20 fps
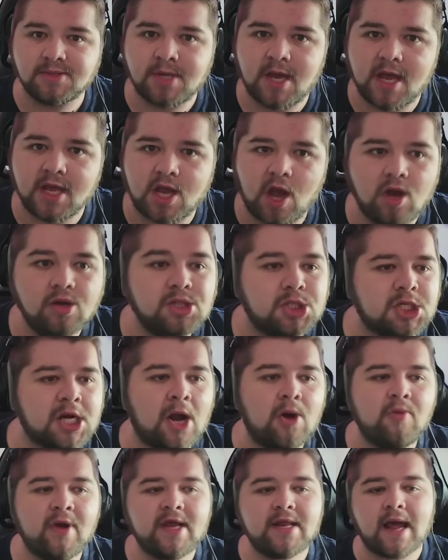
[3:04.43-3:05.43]
it a go,
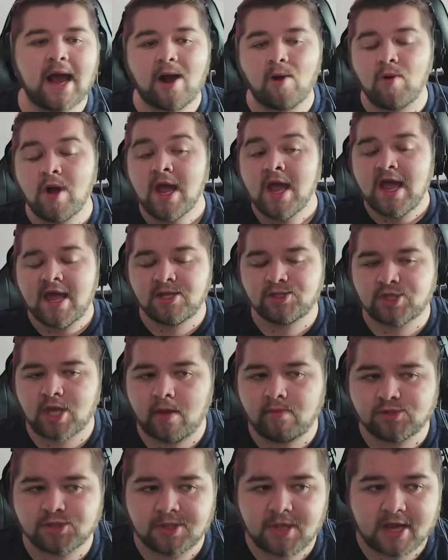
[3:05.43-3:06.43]
shall we? Now, in
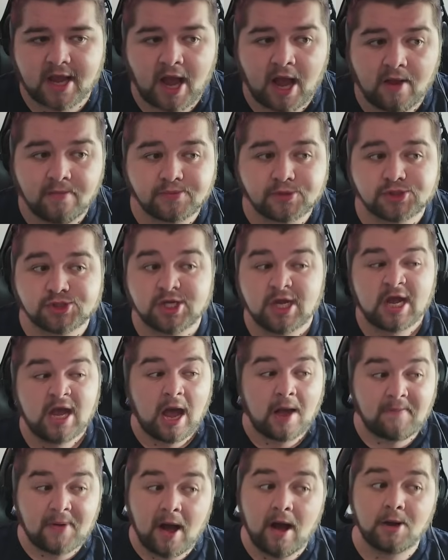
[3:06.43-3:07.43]
terms of the cups,
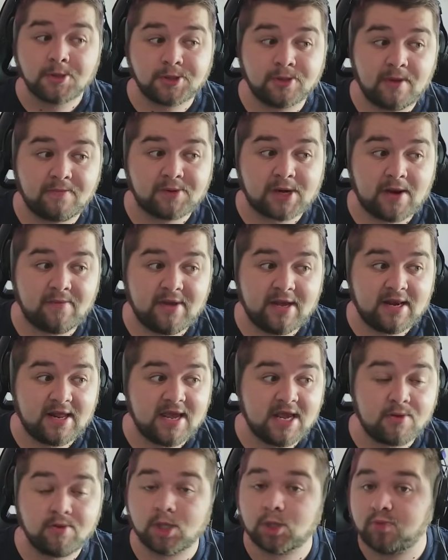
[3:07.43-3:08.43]
apart from the Premier
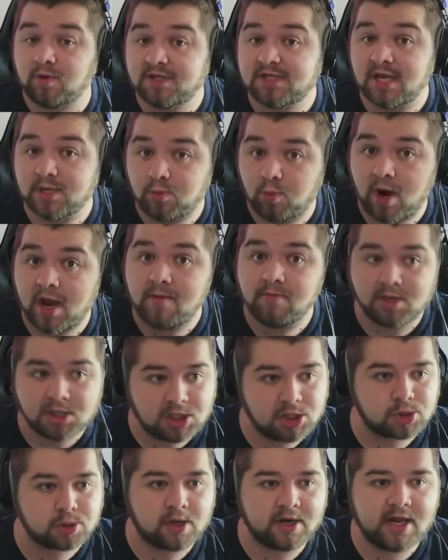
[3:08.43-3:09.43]
League, which we did win, which
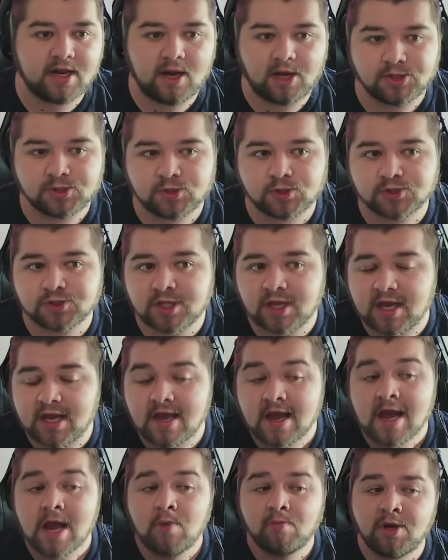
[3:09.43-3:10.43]
is really nice to see,
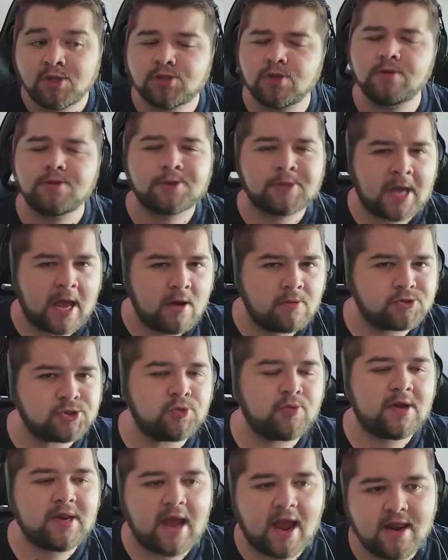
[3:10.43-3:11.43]
we do fail to
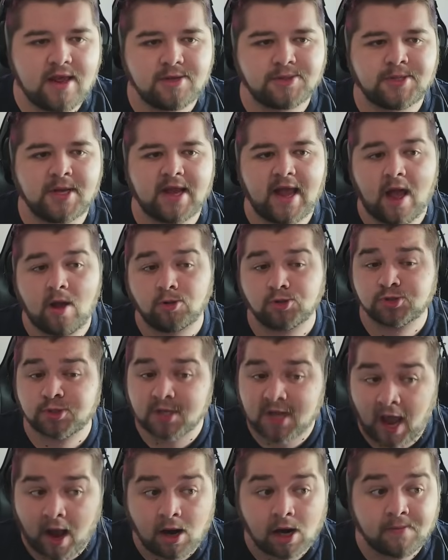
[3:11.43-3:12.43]
win anything else. The
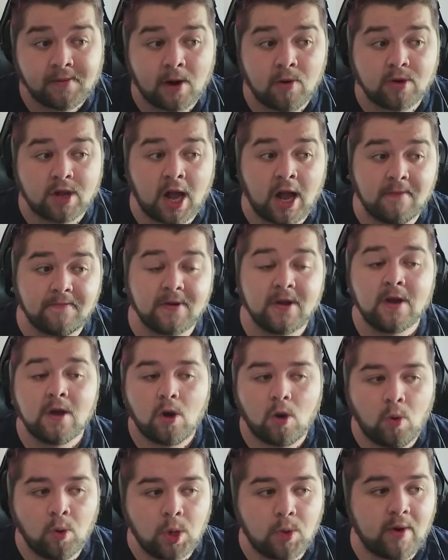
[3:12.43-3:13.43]
Carabao Cup,
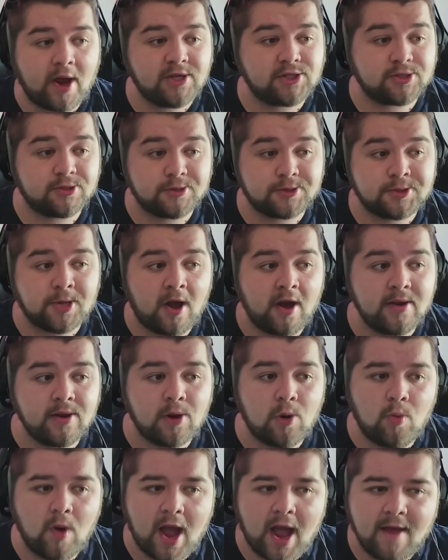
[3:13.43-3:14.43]
all the way to the
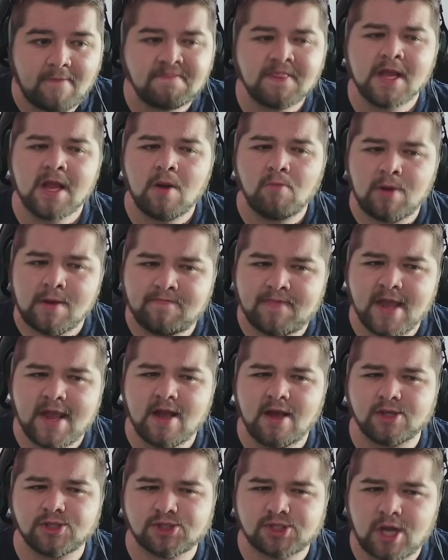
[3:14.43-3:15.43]
final, where we beat
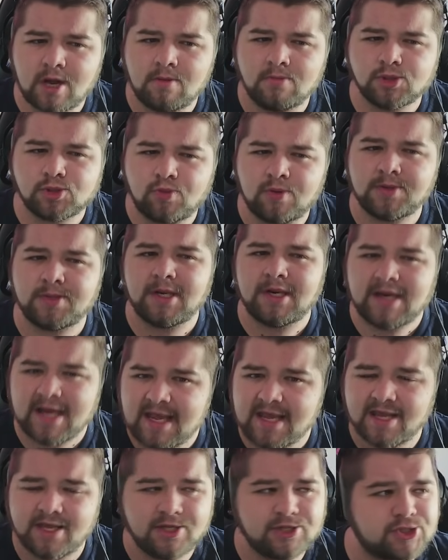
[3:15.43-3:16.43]
ourselves with
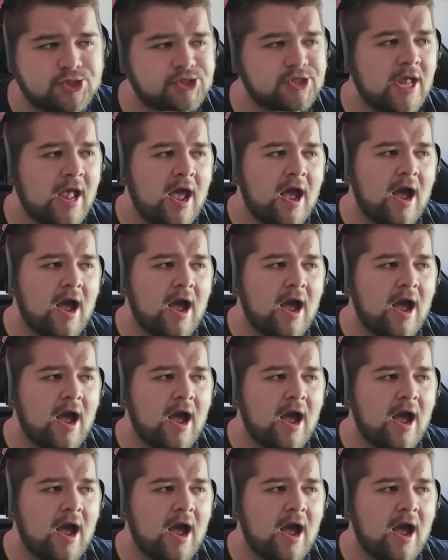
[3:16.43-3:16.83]
Leeds,